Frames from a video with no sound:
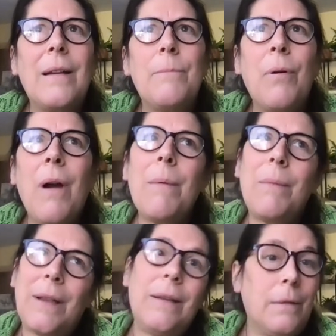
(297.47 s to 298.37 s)

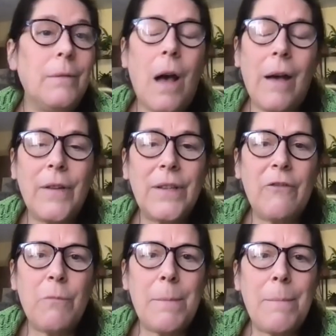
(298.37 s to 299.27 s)
probably, you know, obviously
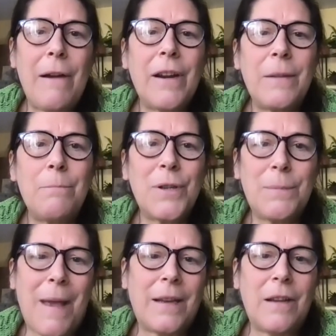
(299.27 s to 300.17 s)
from an American
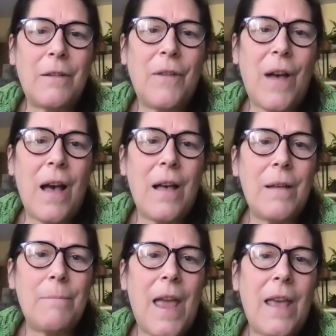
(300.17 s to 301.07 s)
perspective
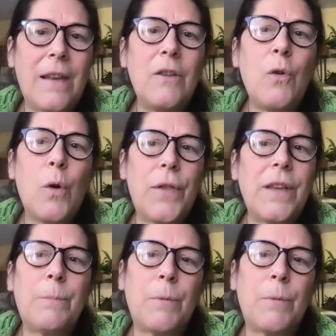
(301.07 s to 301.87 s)
um, and a Northeast